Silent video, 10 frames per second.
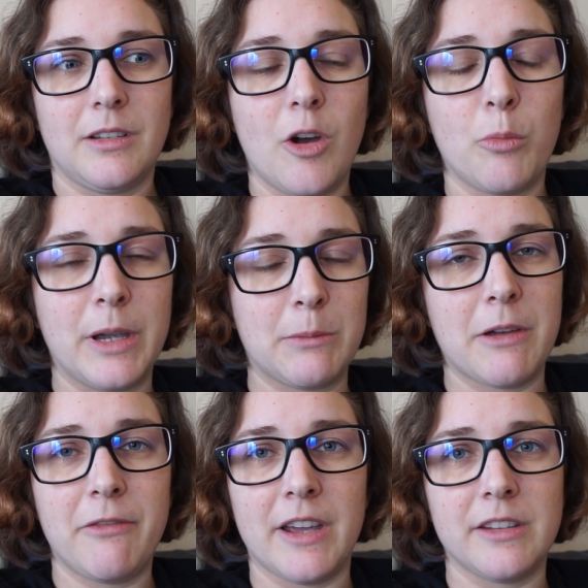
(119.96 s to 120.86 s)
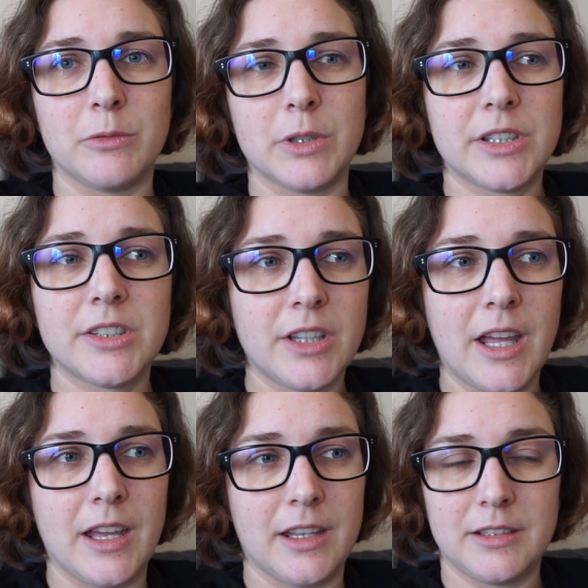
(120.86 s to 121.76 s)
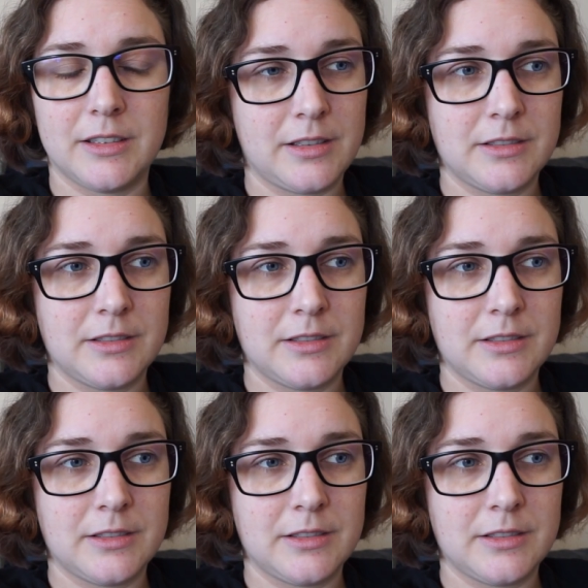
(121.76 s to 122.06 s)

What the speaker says: big my face was, and